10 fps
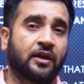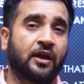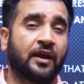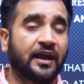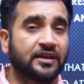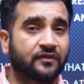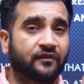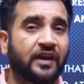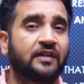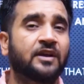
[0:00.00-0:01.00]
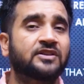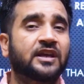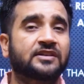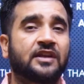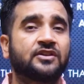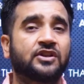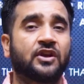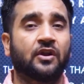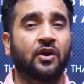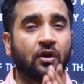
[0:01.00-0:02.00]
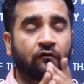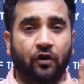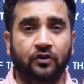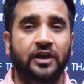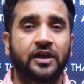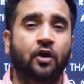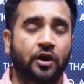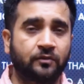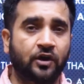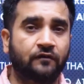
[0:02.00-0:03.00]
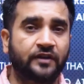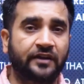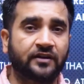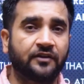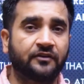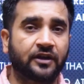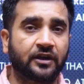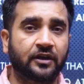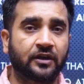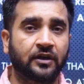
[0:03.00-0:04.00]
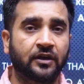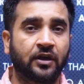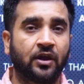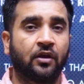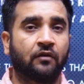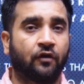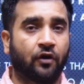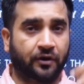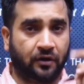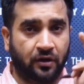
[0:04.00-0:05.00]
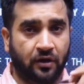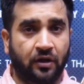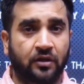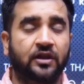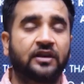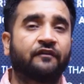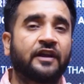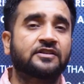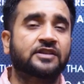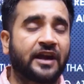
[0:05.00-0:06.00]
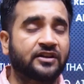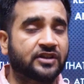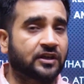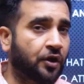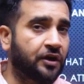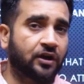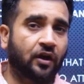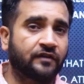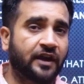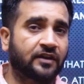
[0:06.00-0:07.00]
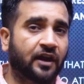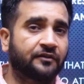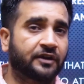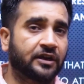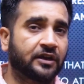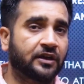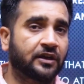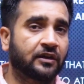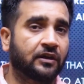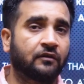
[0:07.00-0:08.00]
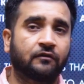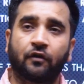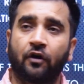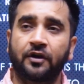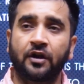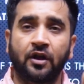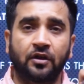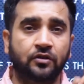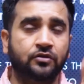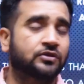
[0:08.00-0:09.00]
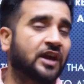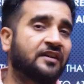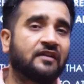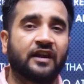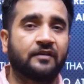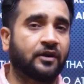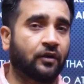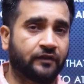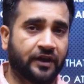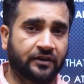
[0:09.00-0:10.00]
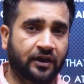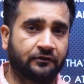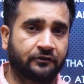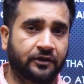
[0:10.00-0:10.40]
is very much essential for the economy of that country, for the defense and security of that country, for the societal well-being of that country.